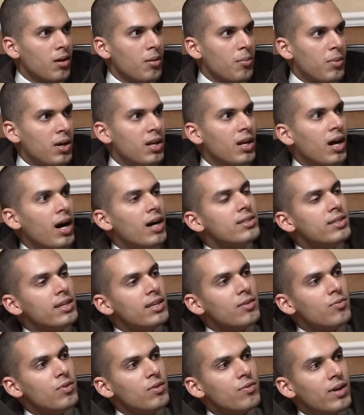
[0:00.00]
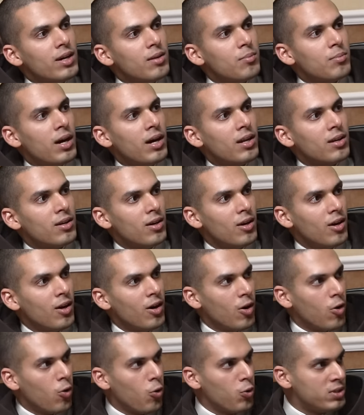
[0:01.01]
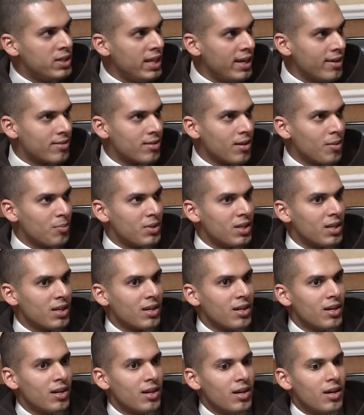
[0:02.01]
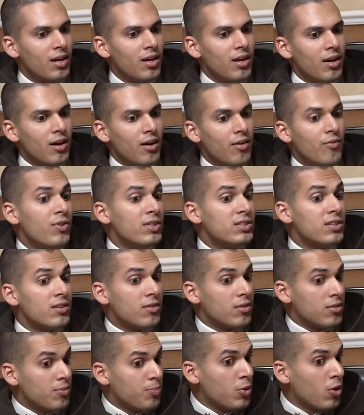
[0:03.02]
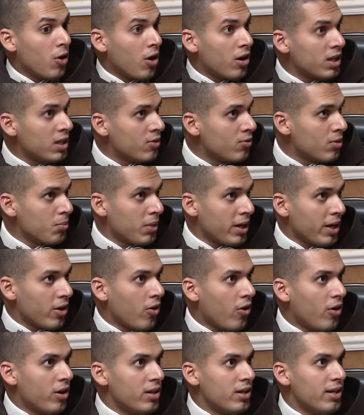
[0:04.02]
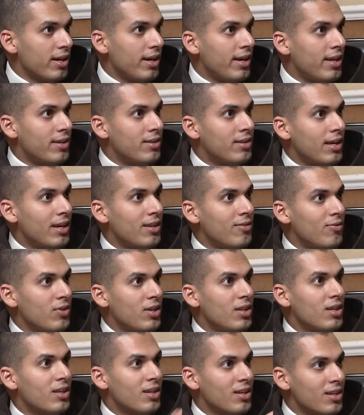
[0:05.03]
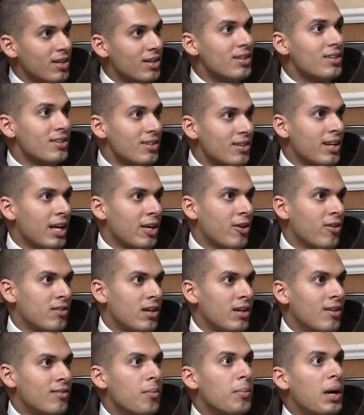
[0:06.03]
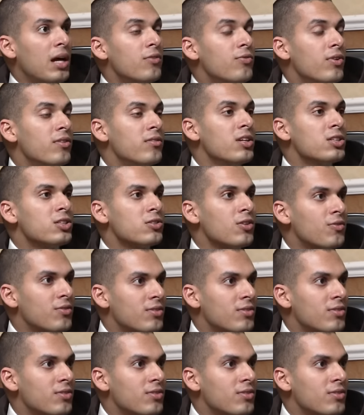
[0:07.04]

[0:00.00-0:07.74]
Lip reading: But in our days, we find man who takes something which is pure, given by God, and then we, like you said, it's a manifestation of